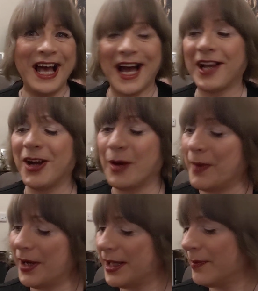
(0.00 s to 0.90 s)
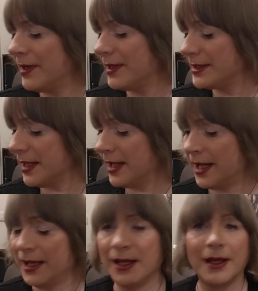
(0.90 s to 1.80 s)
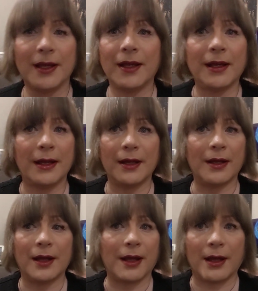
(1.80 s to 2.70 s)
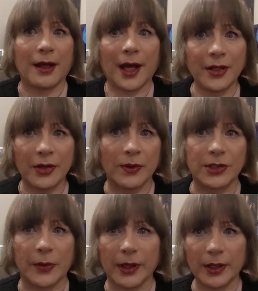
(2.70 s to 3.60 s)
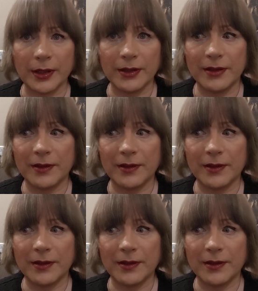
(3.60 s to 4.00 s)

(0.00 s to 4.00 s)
I can't mark it because I don't know what's going on.